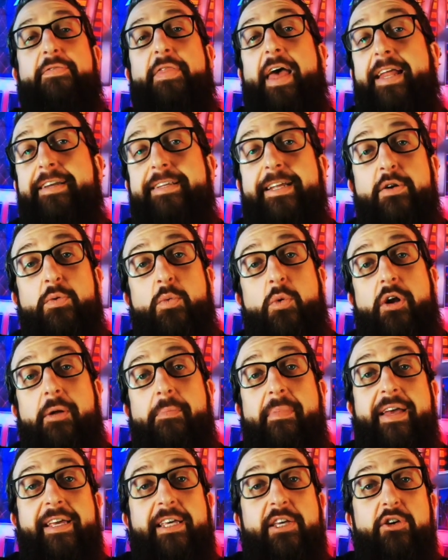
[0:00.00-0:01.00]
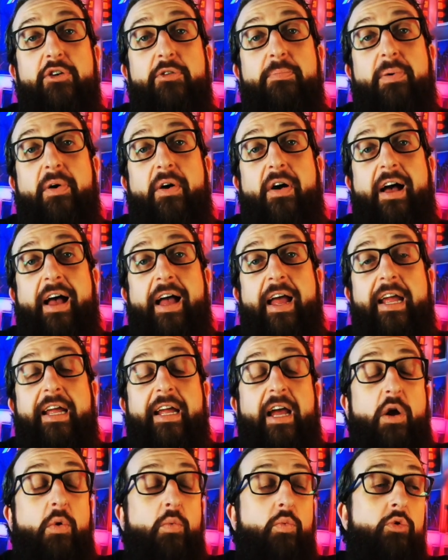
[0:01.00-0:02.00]
that didn't want to make you
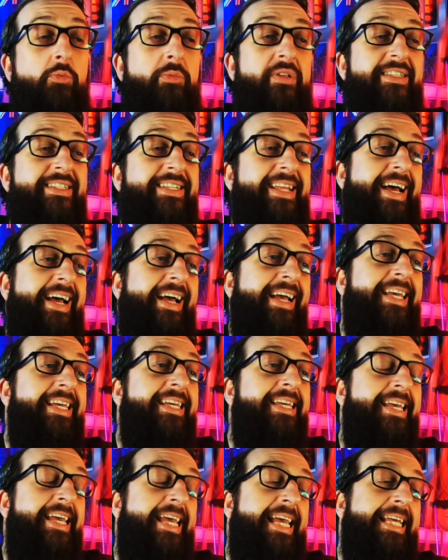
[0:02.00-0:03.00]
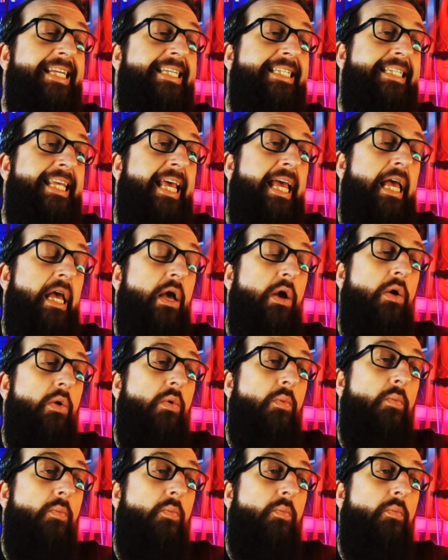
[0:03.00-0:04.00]
buy Woman's Day, it
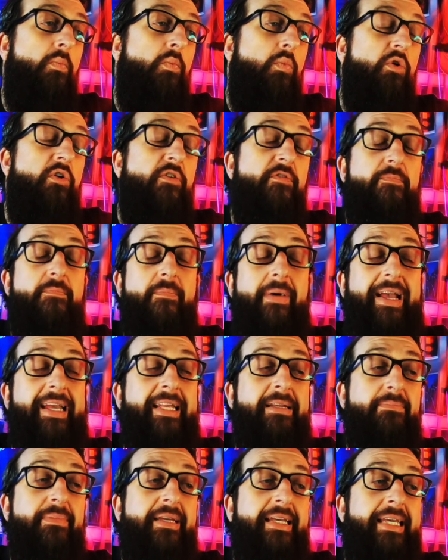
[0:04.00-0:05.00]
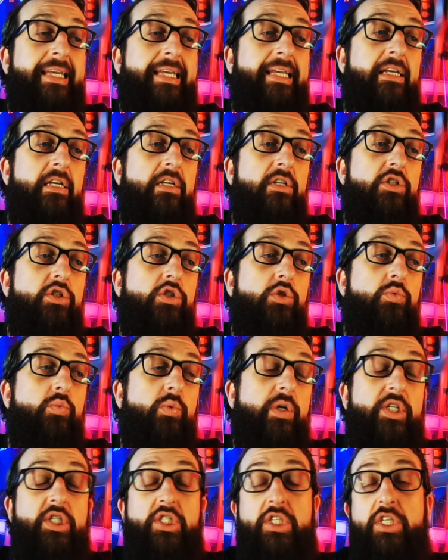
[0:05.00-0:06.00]
would have made me
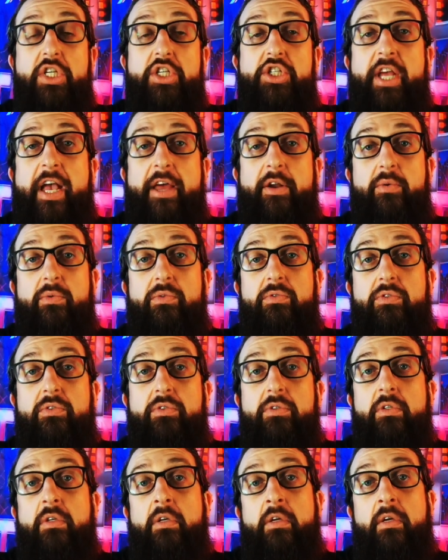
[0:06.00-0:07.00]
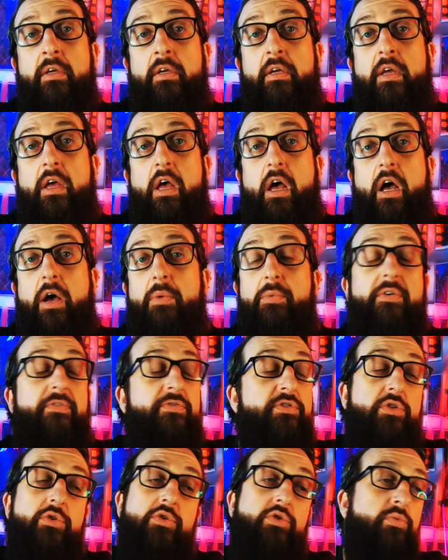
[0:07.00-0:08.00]
switch the channels. I would have
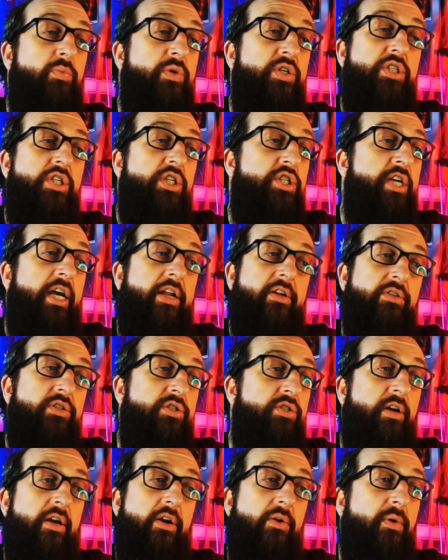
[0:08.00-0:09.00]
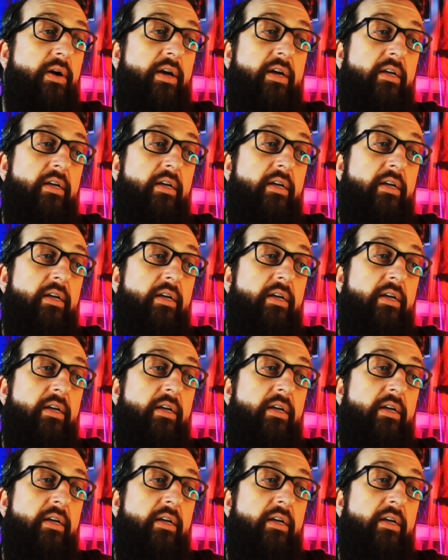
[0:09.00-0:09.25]
switched the channel straight away.